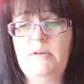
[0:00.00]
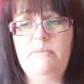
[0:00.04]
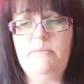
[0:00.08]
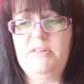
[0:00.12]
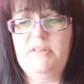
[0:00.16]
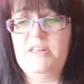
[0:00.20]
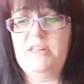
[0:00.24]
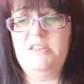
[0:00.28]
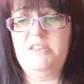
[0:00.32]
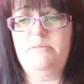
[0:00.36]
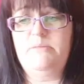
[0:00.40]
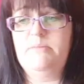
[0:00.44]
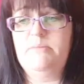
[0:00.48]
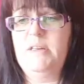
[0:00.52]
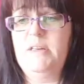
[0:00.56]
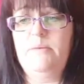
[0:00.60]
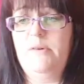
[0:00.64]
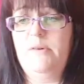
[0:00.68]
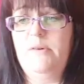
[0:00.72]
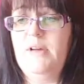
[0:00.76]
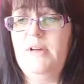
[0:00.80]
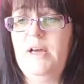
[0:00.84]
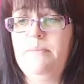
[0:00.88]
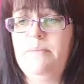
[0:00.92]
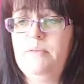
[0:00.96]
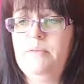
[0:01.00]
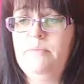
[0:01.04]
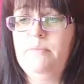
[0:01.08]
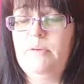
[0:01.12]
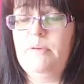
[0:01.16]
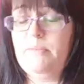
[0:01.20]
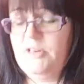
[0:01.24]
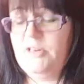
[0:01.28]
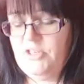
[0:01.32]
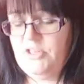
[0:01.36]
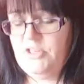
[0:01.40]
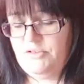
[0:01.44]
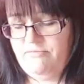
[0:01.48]
moment, but that doesn't mean it won't happen. We
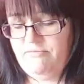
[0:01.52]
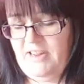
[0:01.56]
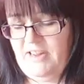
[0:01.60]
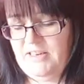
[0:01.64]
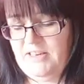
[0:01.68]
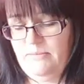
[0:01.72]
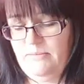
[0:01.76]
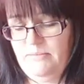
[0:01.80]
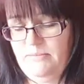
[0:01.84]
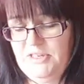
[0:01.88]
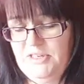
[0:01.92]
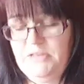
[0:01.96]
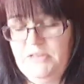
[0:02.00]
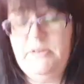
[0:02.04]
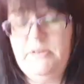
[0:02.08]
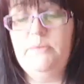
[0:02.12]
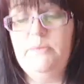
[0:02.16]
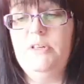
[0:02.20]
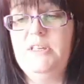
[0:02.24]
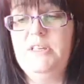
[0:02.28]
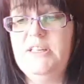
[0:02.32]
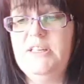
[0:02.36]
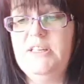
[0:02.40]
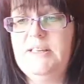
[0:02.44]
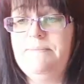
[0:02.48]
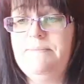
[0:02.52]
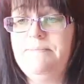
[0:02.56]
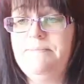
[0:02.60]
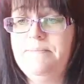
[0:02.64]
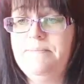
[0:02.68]
might just randomly do it one day.